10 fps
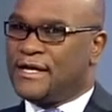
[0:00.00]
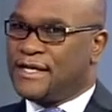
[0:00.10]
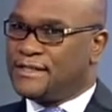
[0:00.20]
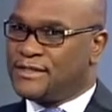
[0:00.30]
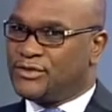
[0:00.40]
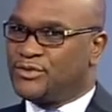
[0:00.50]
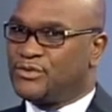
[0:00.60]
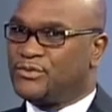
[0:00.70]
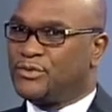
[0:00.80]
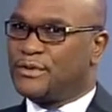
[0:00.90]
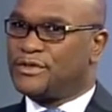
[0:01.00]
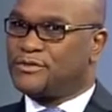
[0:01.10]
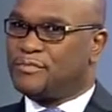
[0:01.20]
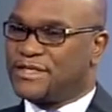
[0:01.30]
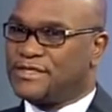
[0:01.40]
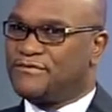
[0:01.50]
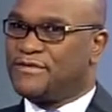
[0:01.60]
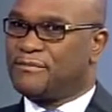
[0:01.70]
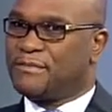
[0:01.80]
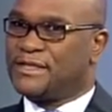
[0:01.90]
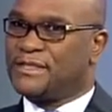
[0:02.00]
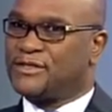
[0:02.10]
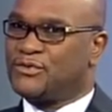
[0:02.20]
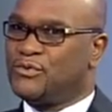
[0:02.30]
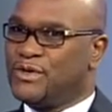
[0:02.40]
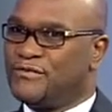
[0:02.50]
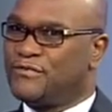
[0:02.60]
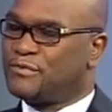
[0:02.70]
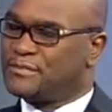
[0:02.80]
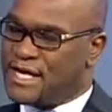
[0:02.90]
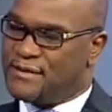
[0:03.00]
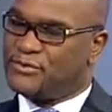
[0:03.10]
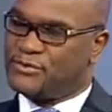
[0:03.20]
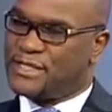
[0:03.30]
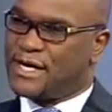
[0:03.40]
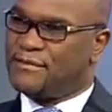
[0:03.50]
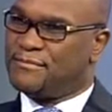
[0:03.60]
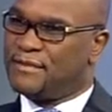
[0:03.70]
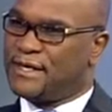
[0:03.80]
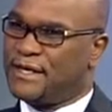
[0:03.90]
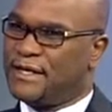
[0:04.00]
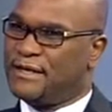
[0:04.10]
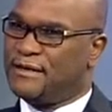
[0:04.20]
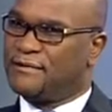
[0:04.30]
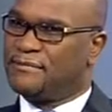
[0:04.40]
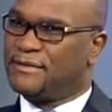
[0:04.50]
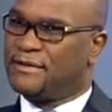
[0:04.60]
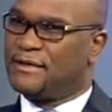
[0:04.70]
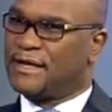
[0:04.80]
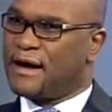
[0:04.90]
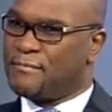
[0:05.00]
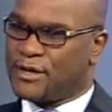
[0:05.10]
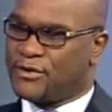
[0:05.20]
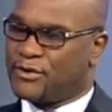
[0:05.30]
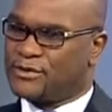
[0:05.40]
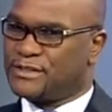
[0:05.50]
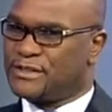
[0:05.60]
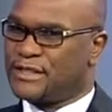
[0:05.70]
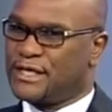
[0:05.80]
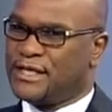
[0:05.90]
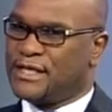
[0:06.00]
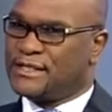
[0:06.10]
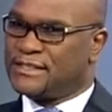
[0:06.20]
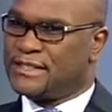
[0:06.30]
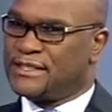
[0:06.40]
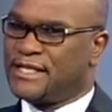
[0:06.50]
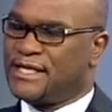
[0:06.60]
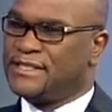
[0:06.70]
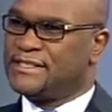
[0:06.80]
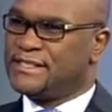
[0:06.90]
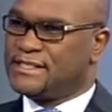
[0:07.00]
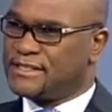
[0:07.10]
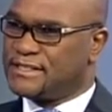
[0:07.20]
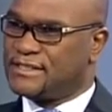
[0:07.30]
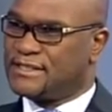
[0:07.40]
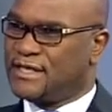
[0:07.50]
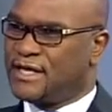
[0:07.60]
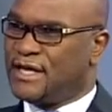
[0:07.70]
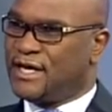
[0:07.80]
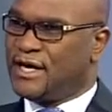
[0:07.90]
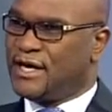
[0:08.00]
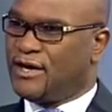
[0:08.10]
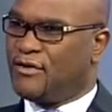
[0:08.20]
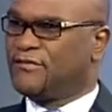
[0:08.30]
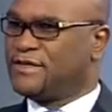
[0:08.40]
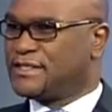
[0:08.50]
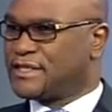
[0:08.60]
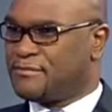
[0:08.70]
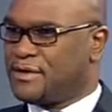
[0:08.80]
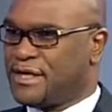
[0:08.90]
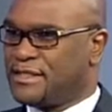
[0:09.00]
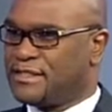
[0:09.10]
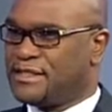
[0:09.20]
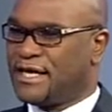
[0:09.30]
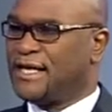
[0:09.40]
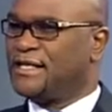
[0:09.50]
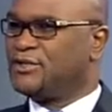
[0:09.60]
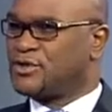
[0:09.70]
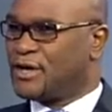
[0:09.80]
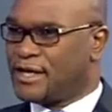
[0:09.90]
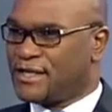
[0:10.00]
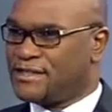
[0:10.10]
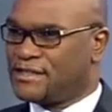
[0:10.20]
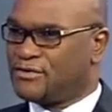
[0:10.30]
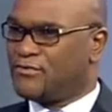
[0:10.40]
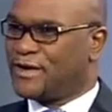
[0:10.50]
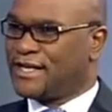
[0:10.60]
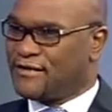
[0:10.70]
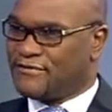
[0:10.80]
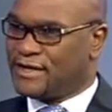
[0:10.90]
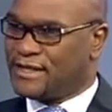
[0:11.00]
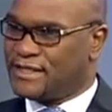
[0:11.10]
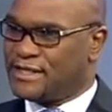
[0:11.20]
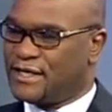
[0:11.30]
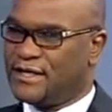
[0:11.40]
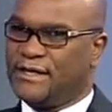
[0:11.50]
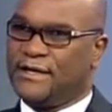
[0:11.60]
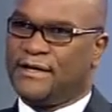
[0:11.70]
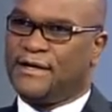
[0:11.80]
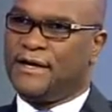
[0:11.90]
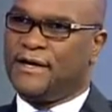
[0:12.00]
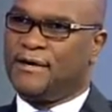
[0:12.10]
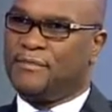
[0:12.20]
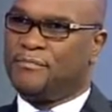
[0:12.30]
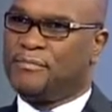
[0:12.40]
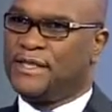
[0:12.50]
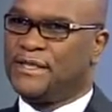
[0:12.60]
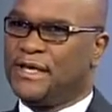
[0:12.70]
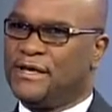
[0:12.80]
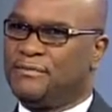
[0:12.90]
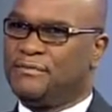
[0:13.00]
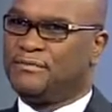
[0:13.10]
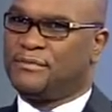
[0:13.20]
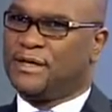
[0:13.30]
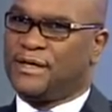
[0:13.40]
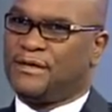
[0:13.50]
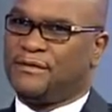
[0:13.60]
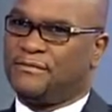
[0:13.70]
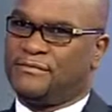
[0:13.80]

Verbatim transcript: Relating to specific matters, you will from time to time uh, come across certain instances uh, of discrimination and intolerances of whatever nature. Eh, be they eh,